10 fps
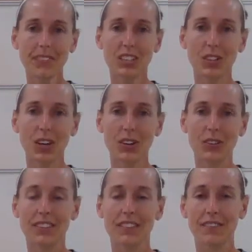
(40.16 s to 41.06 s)

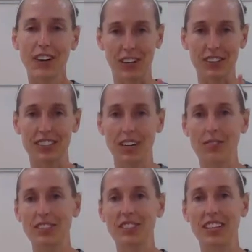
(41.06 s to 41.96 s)
So first, I
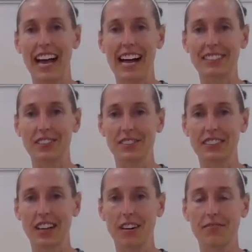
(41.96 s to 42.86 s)
want you to ask
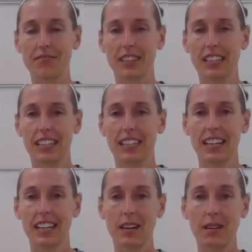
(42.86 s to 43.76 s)
yourself,
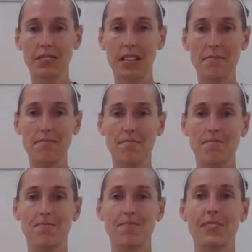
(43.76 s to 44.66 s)
thumbs up
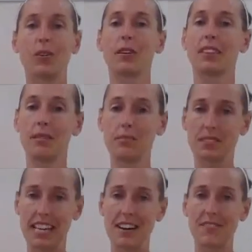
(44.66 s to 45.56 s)
or thumbs
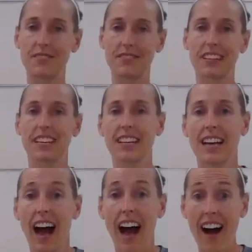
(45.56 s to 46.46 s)
down?
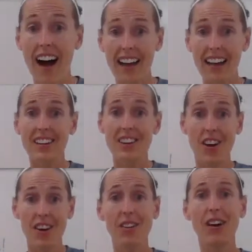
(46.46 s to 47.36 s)
I
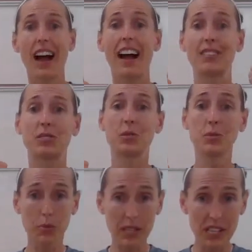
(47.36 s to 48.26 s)
know how to
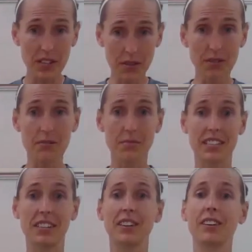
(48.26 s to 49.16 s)
reuse
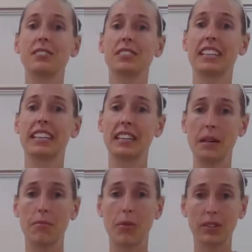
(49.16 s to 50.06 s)
materials and the
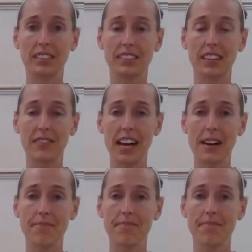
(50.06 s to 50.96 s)
importance of that.